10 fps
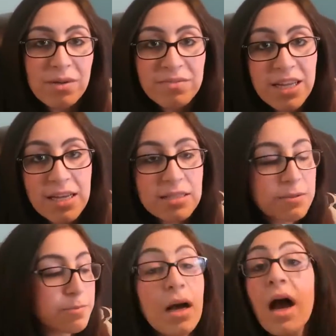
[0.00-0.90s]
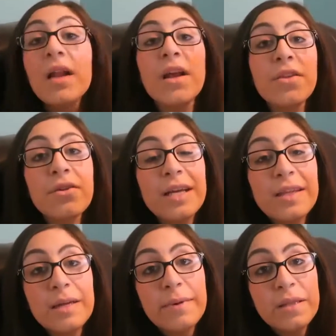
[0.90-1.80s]
of days. Another great
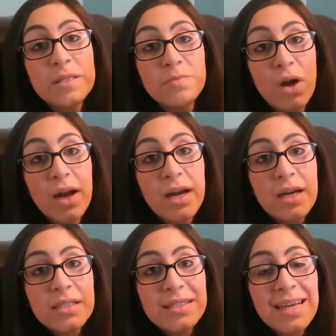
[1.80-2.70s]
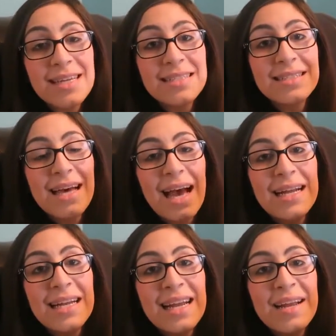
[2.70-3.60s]
thing about this product is
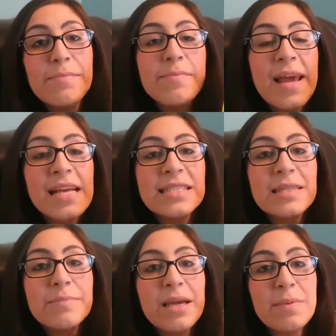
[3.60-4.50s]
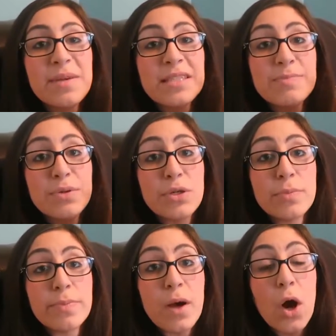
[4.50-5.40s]
that it makes the baby's
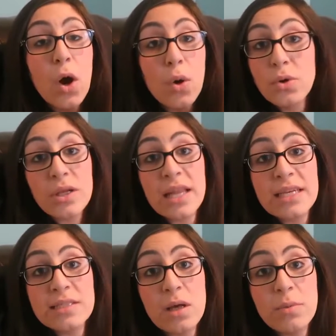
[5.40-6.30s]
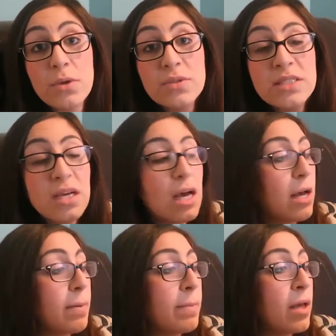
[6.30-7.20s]
poop odorless almost.
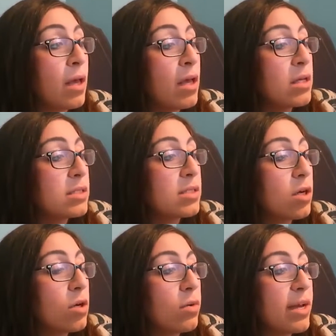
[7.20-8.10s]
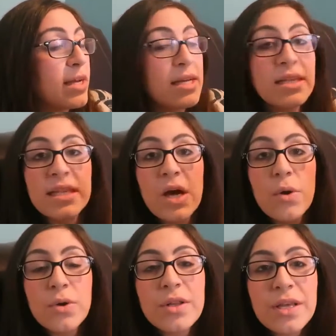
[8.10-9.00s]
So the
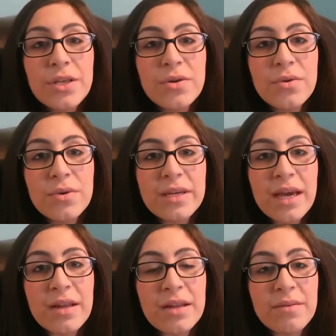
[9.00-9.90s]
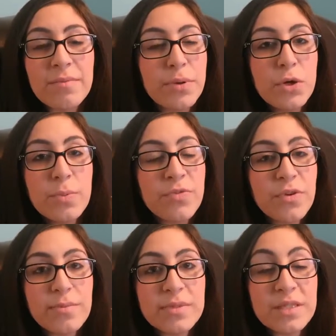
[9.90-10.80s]
odor that you get in poop
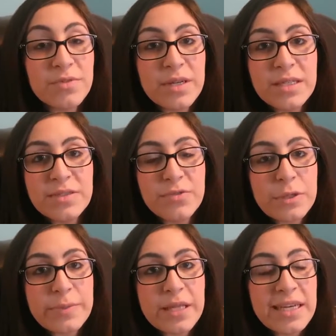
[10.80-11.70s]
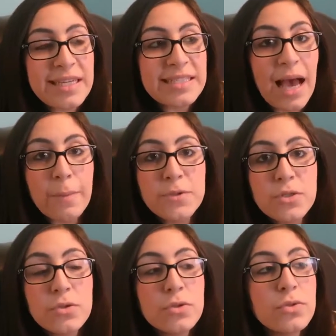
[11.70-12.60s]
from different kinds of formula is
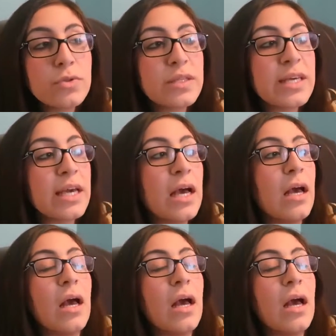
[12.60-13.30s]
absolutely,